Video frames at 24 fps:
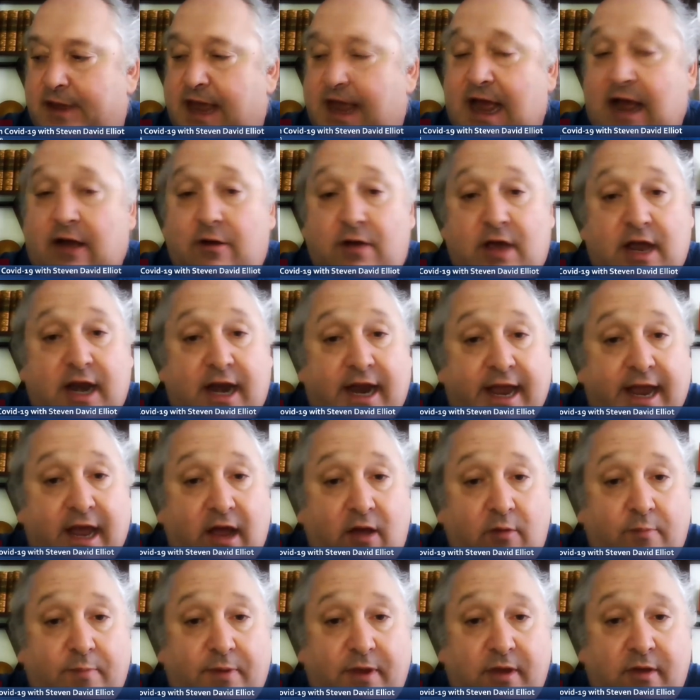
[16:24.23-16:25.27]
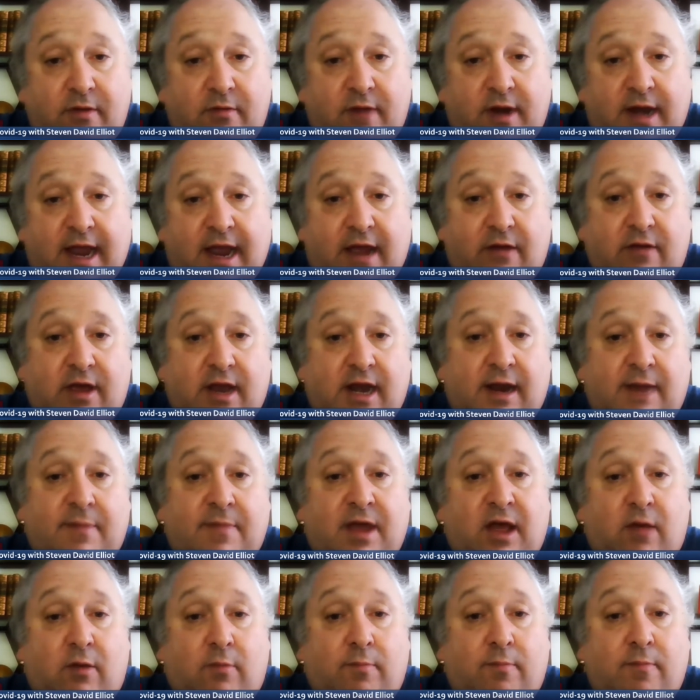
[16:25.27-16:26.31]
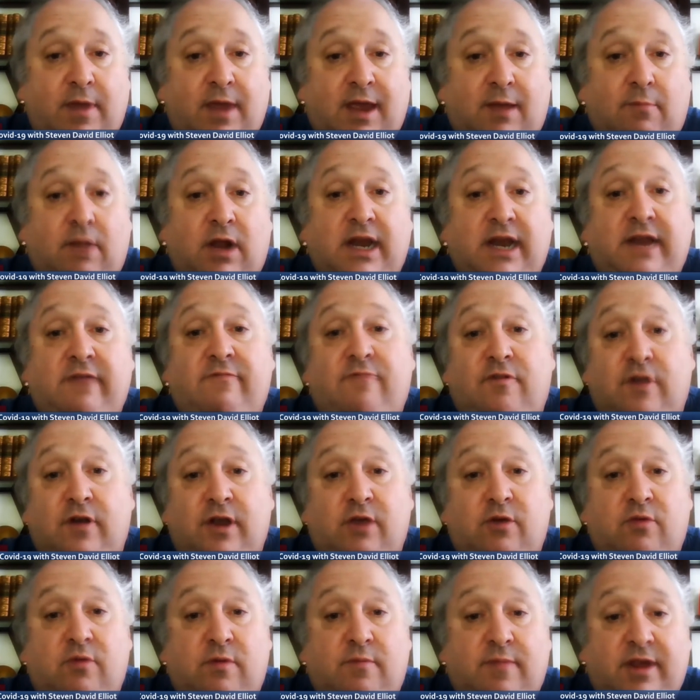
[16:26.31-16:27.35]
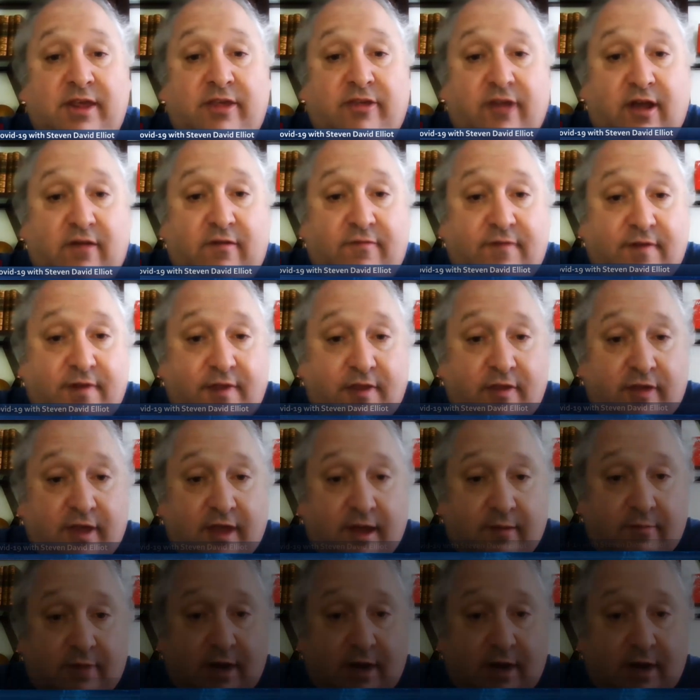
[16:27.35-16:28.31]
how can I help you, and how can I help make money for you and myself at the same